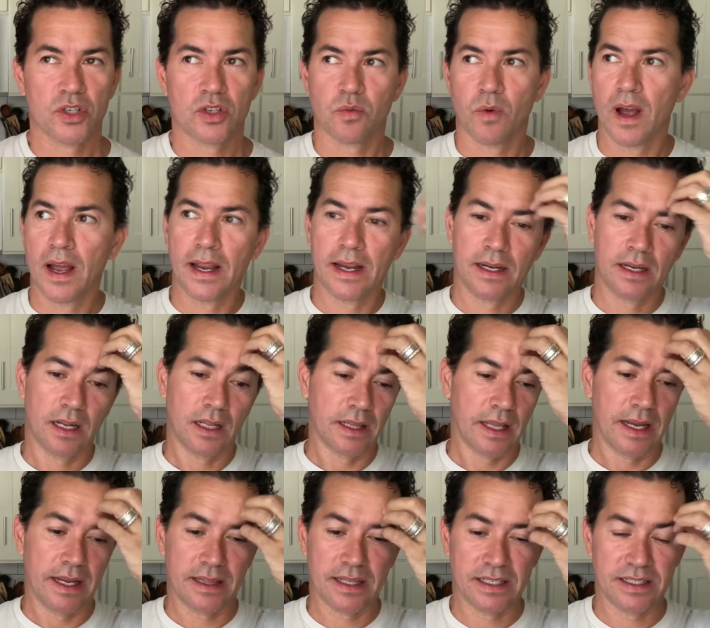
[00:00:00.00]
wine,
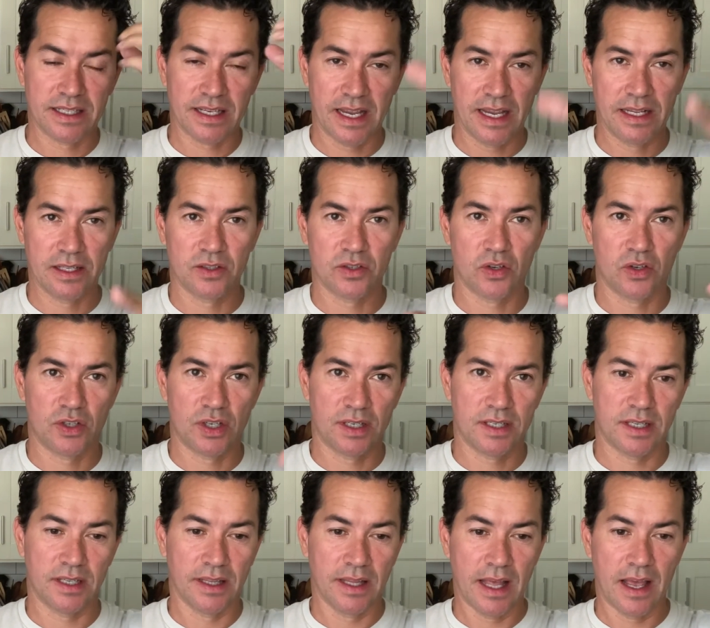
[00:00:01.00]
like the skins are
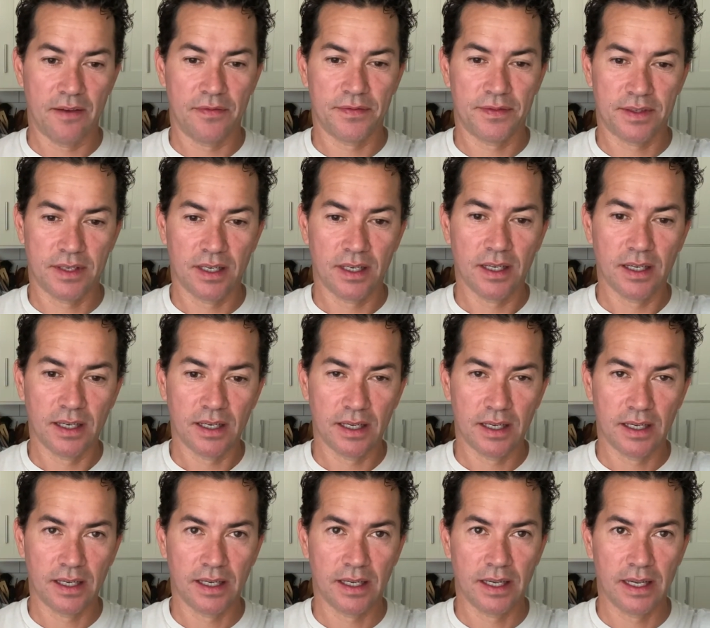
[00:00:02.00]
just left
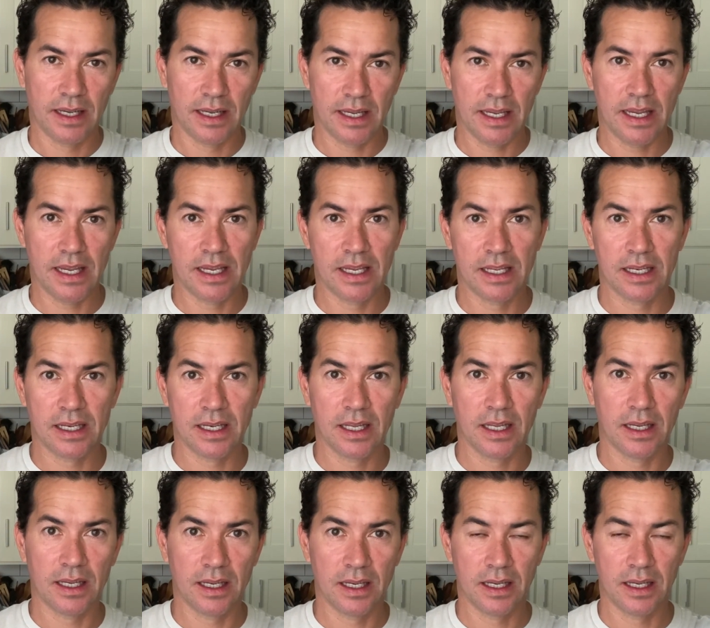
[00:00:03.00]
in
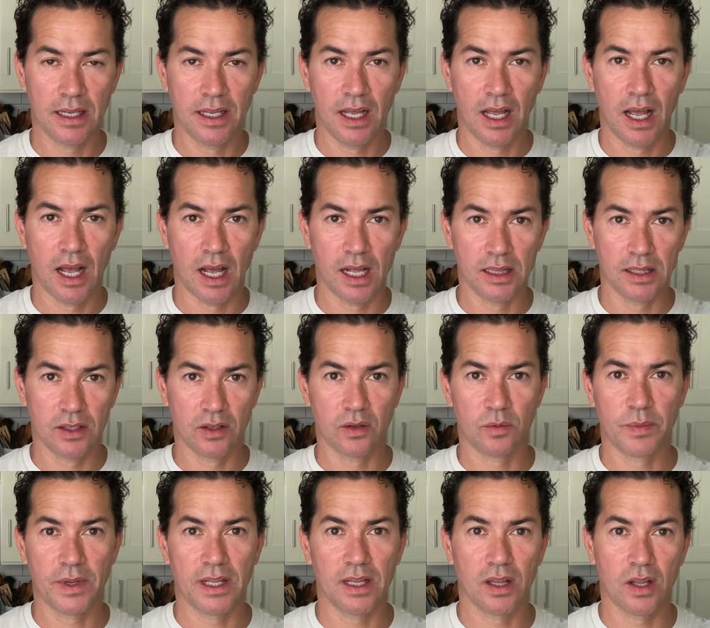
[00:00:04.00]
a little
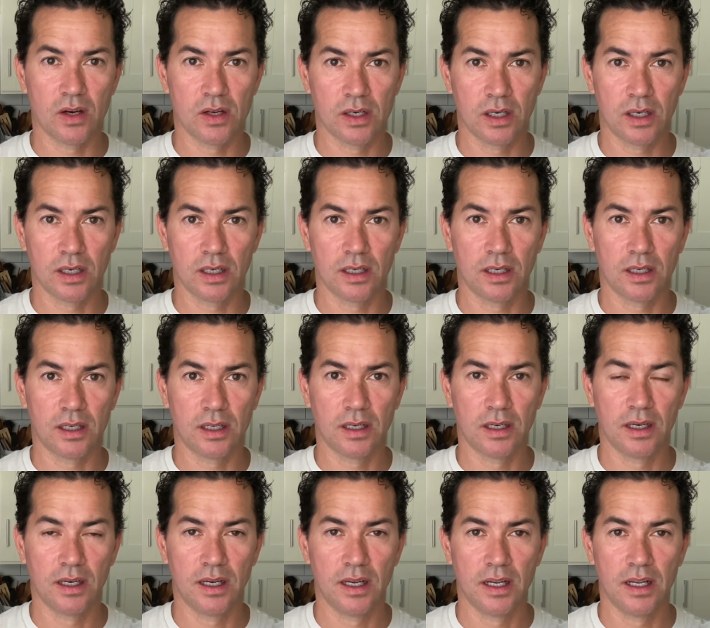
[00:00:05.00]
bit longer
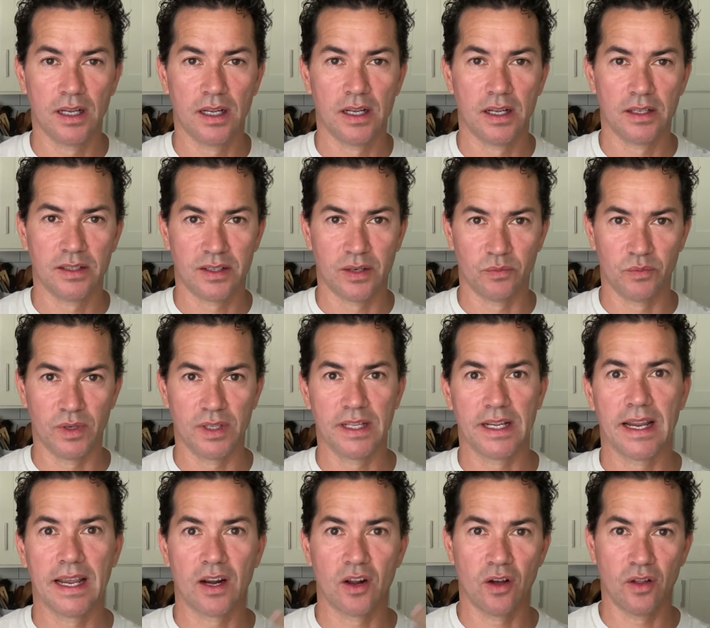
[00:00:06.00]
to really
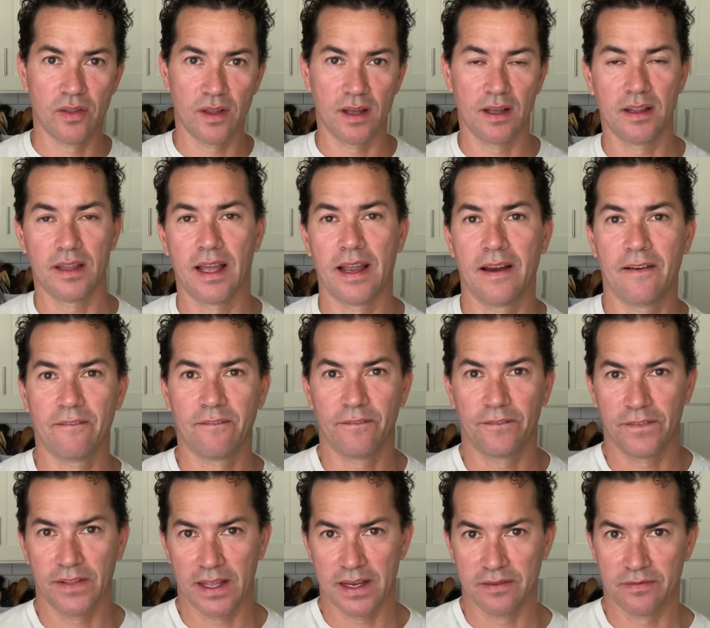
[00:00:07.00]
get all the like
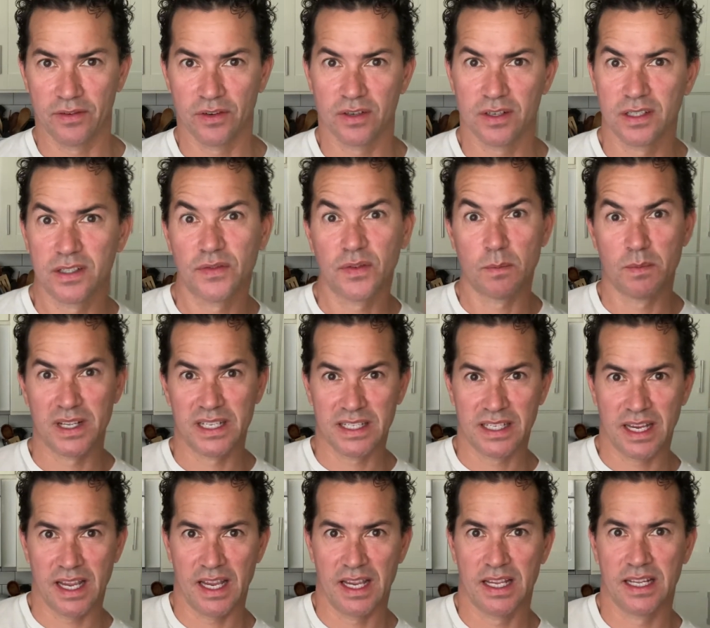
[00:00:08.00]
flavors from the
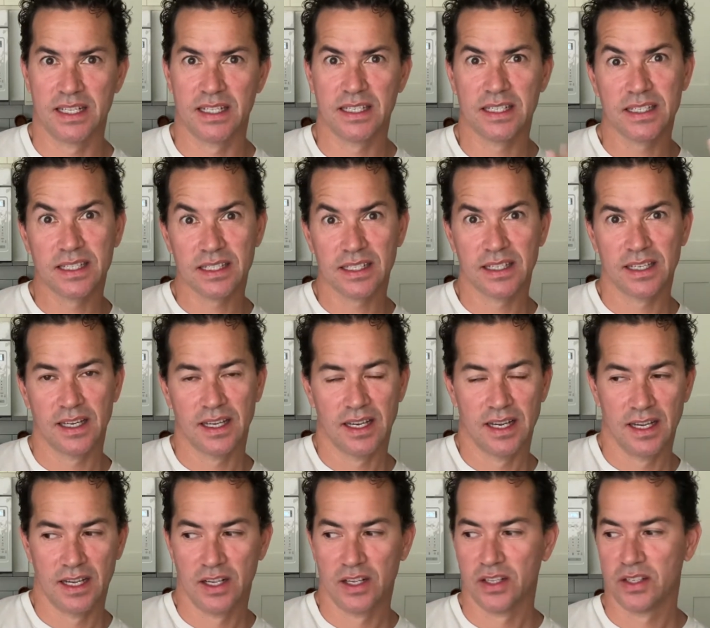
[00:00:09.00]
skins.
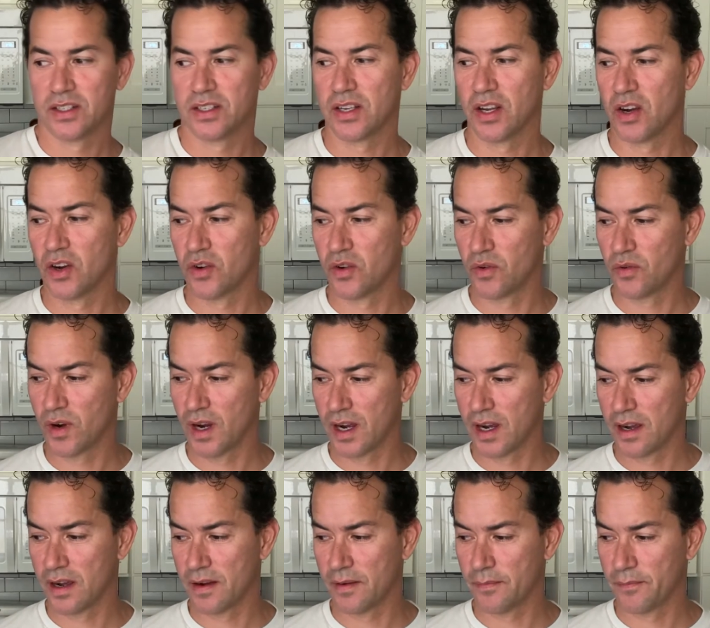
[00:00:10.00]
So
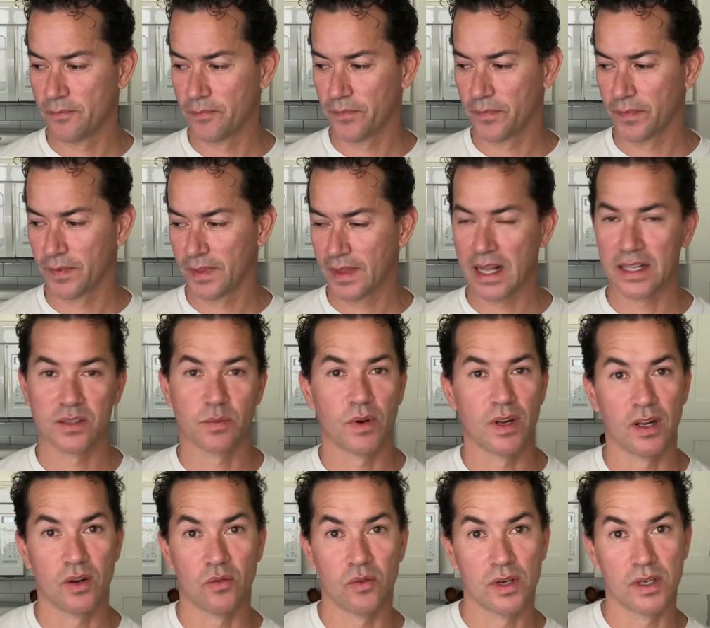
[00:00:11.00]
that's what
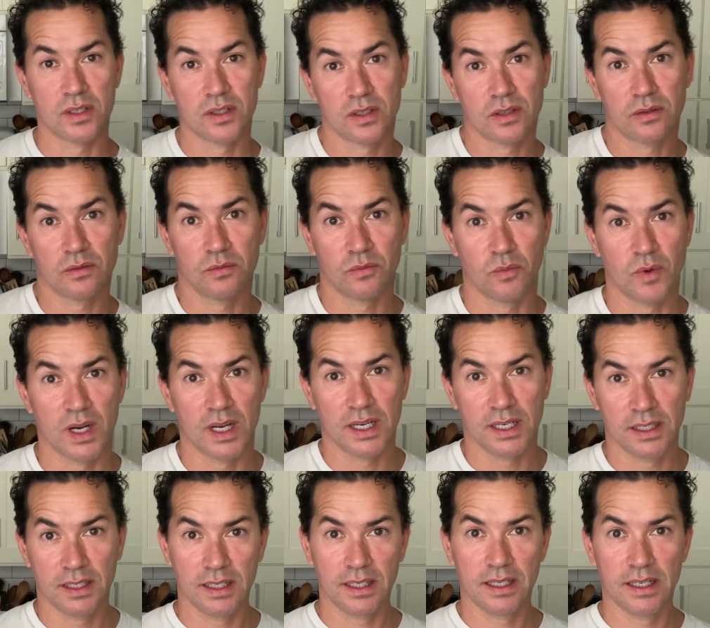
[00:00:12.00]
an orange
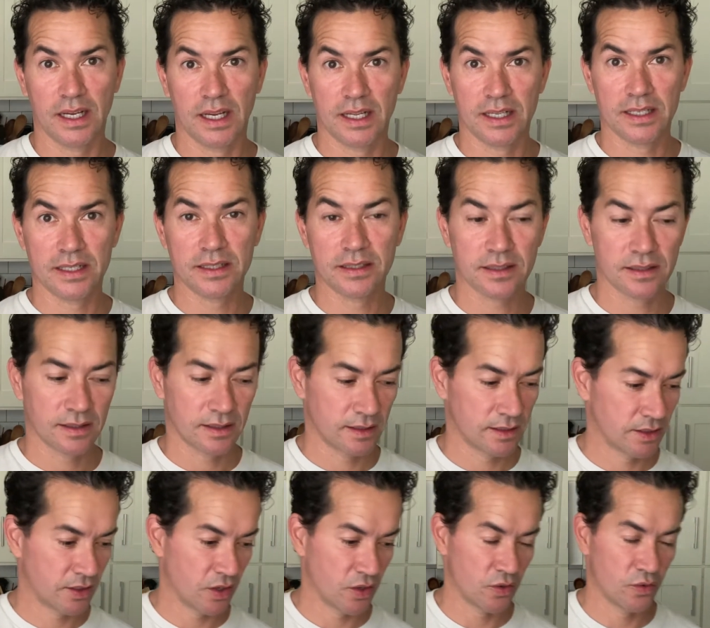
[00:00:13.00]
wine is.
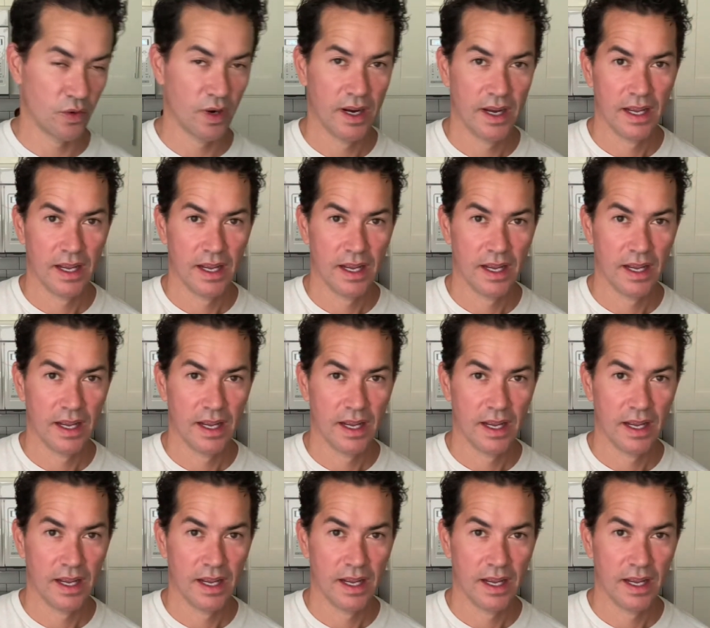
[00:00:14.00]
So